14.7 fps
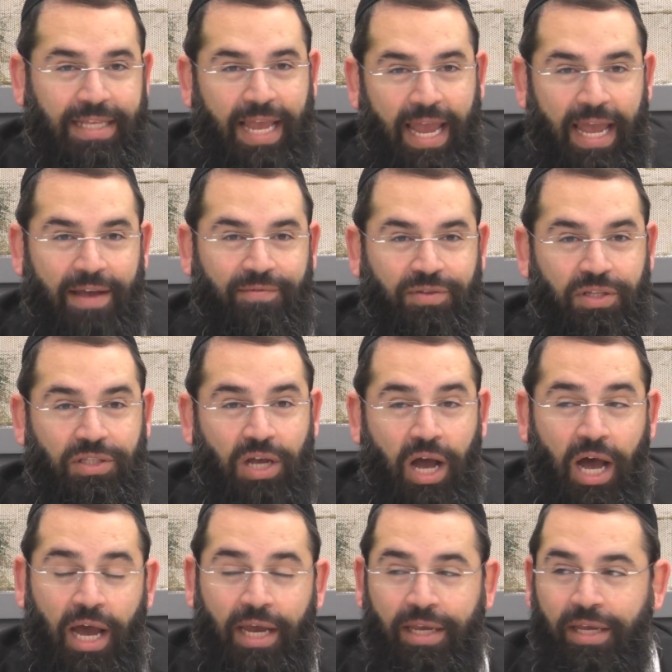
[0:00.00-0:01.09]
have the
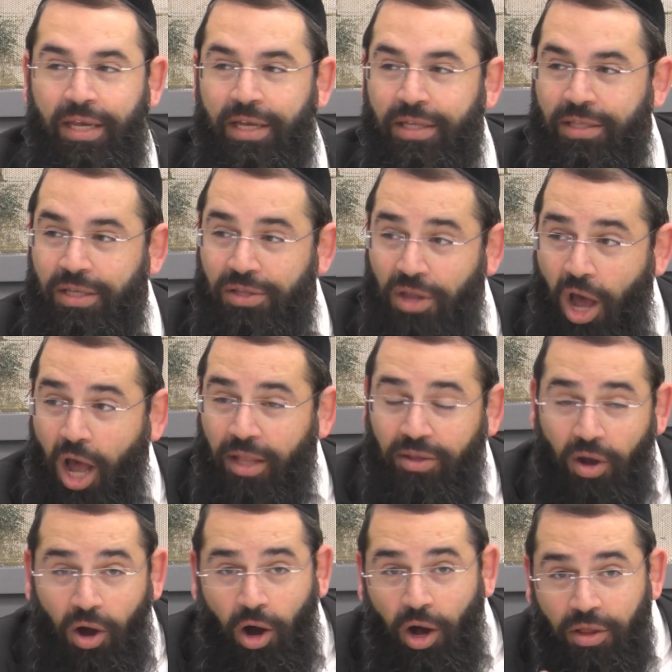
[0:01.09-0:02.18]
tie, the knot
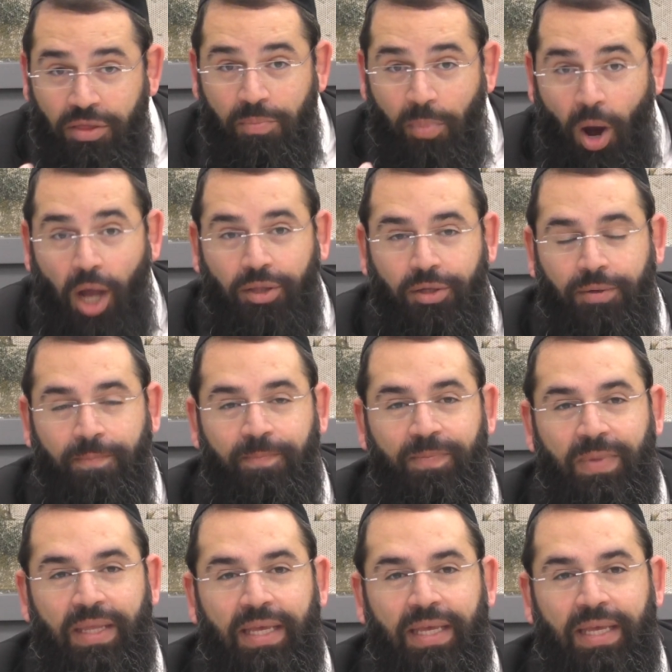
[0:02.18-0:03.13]
on the bottom,